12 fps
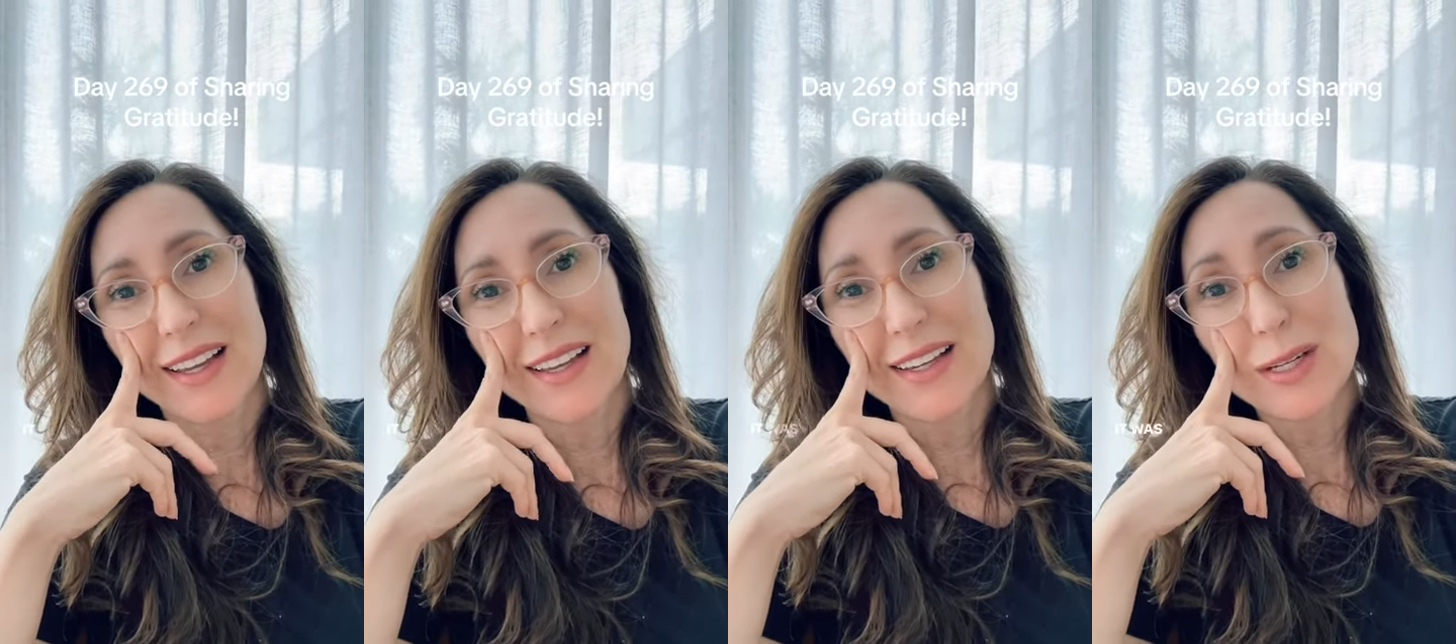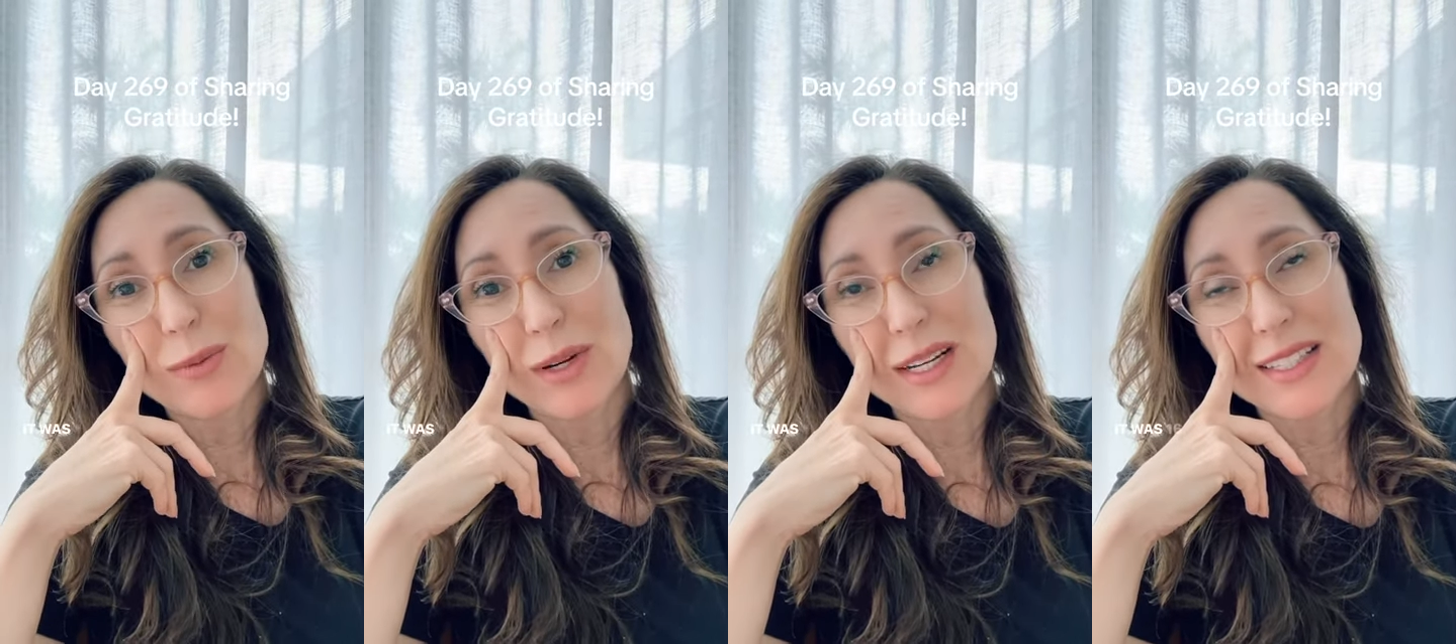It
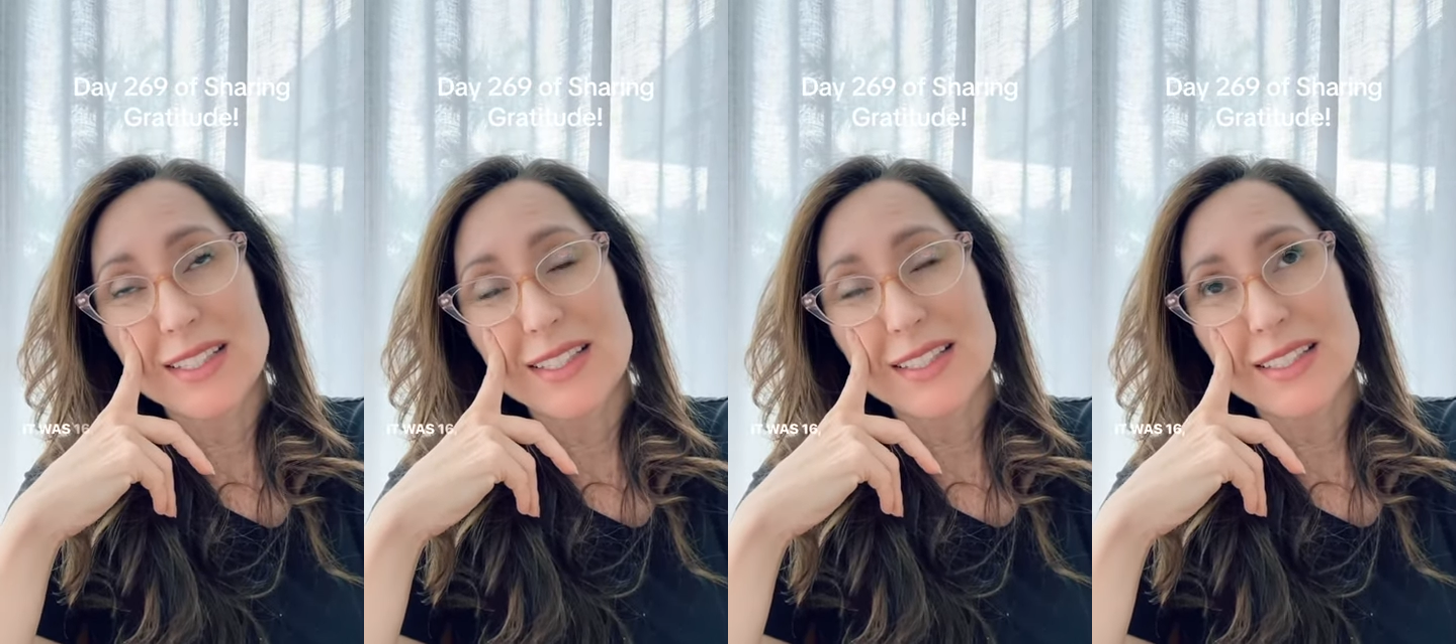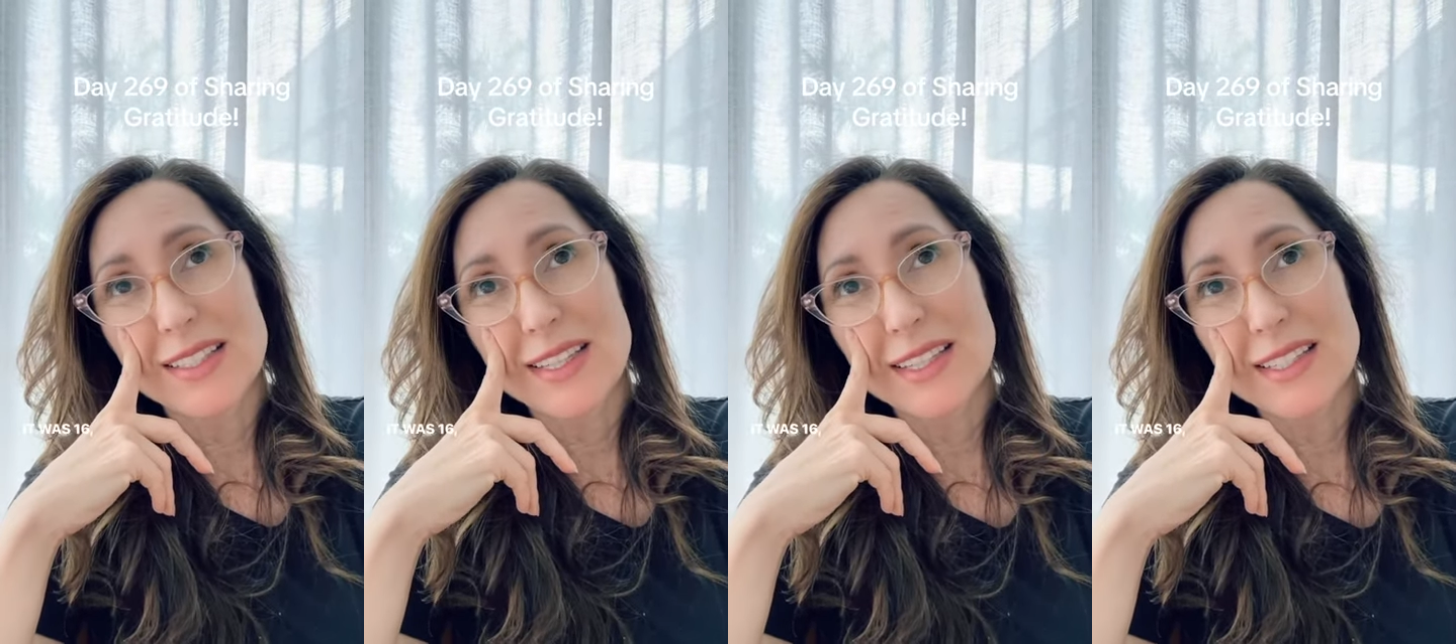was
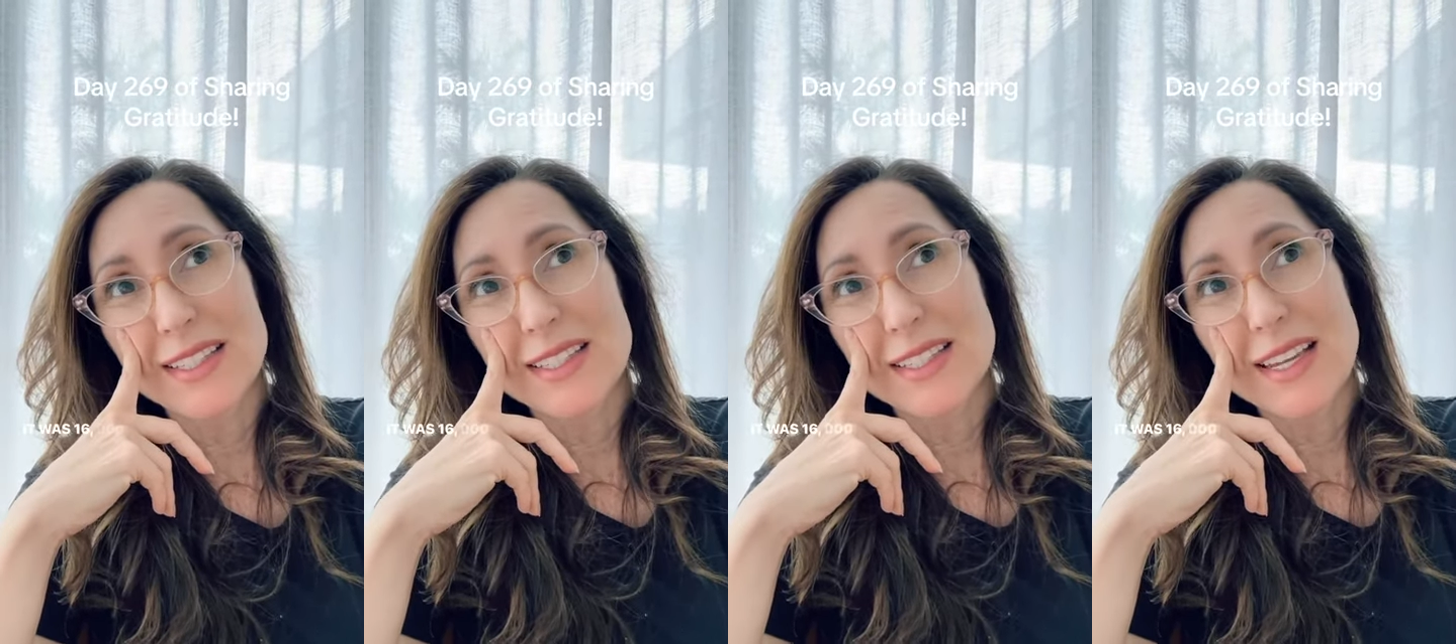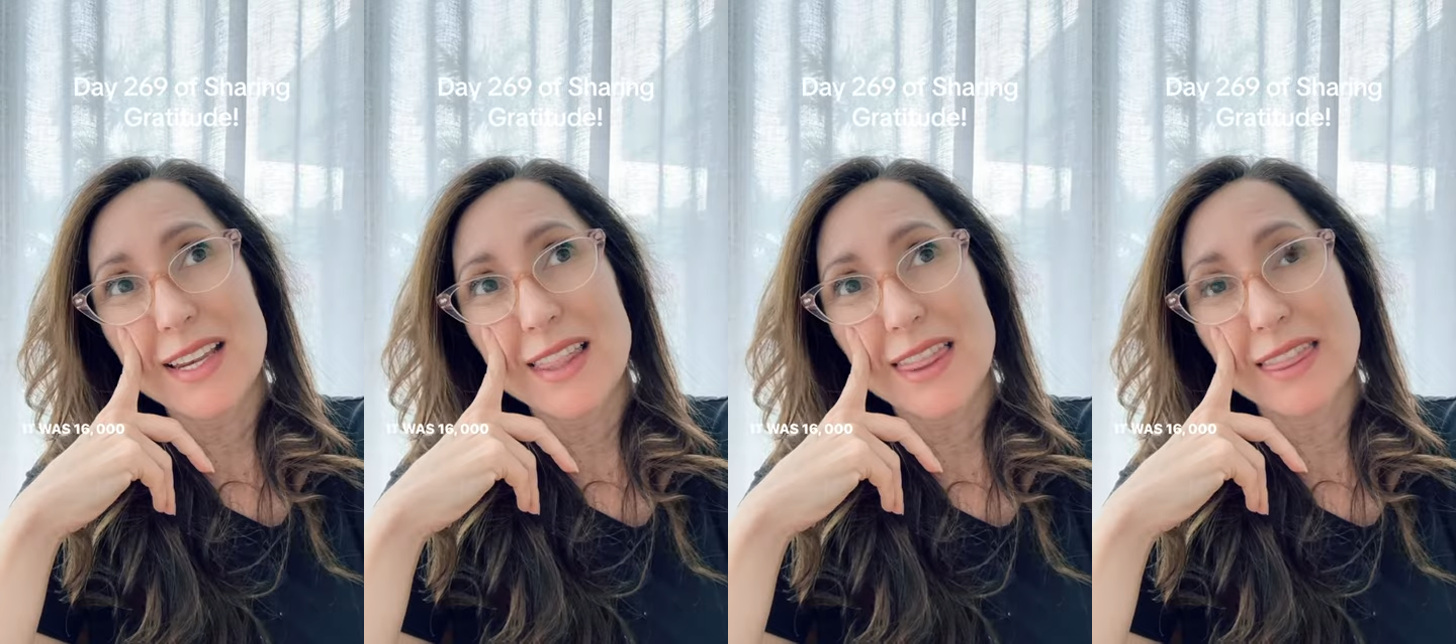
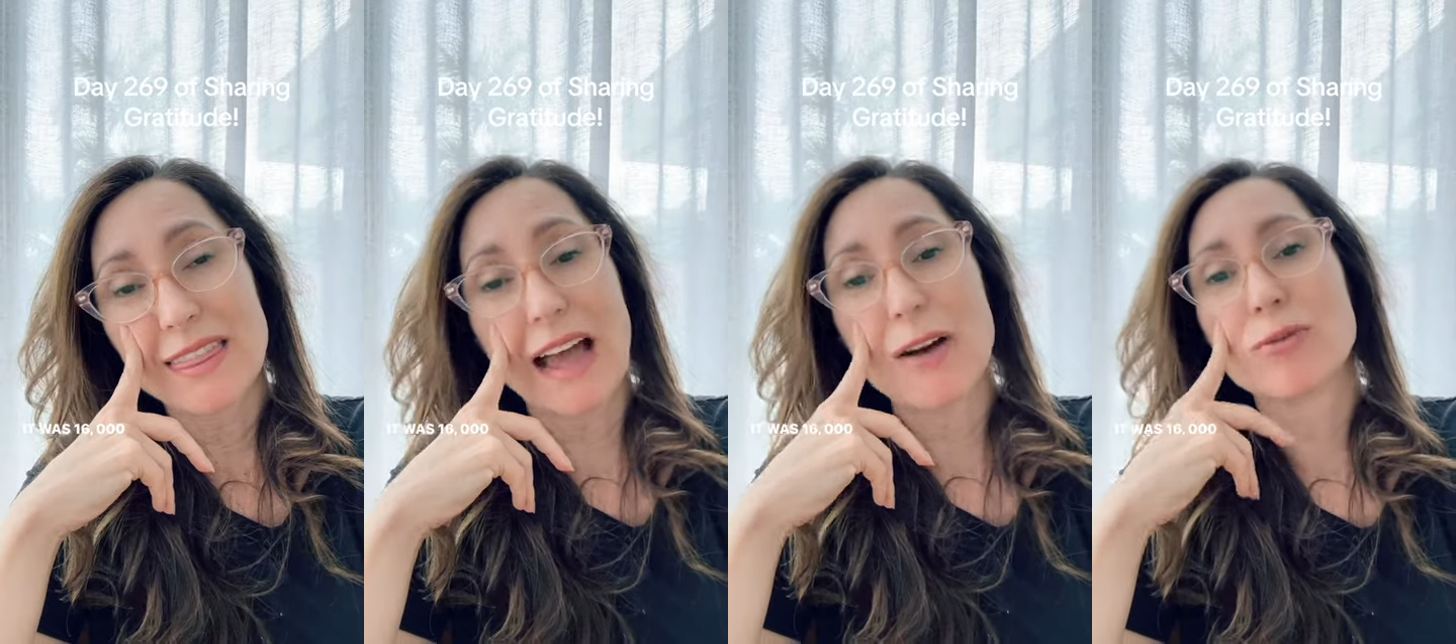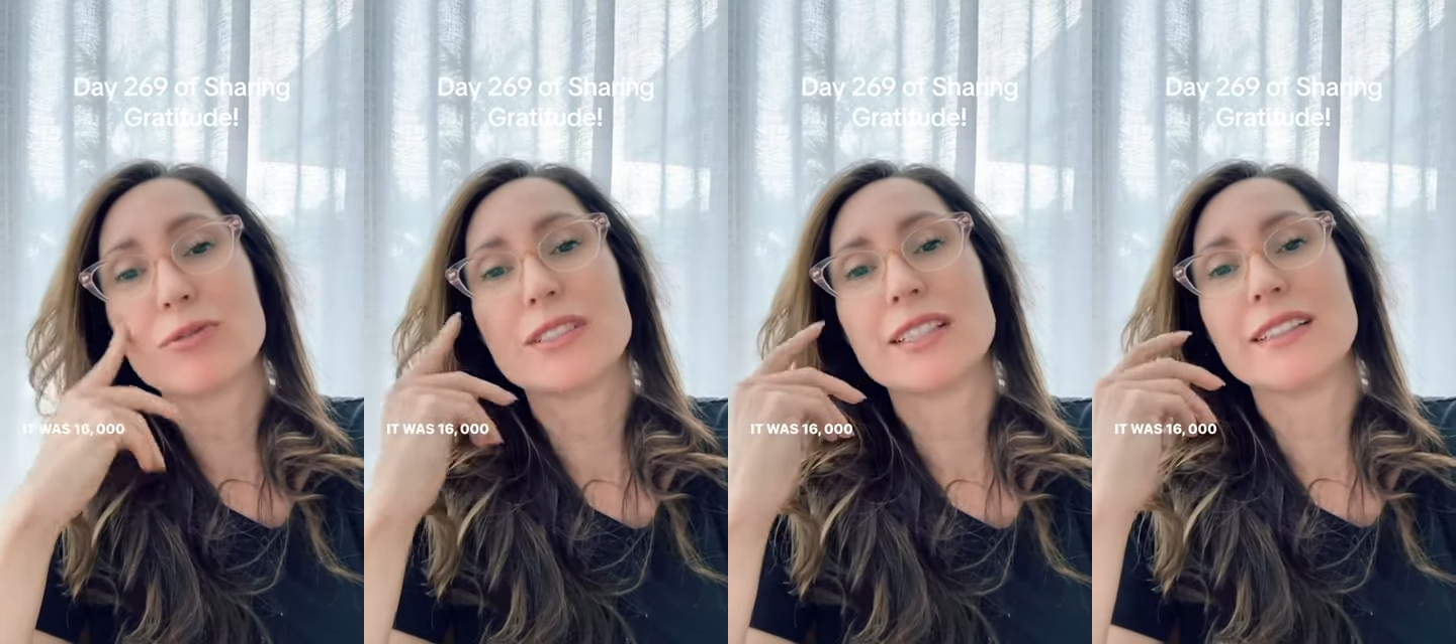
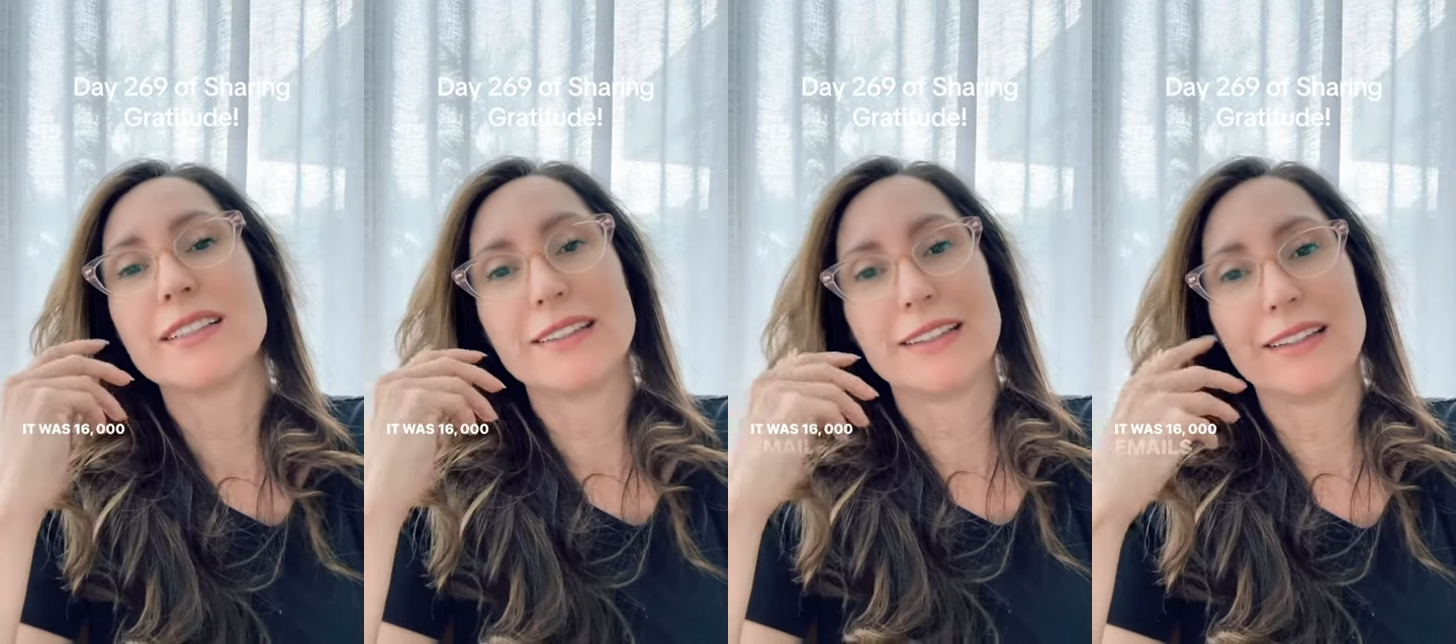16,000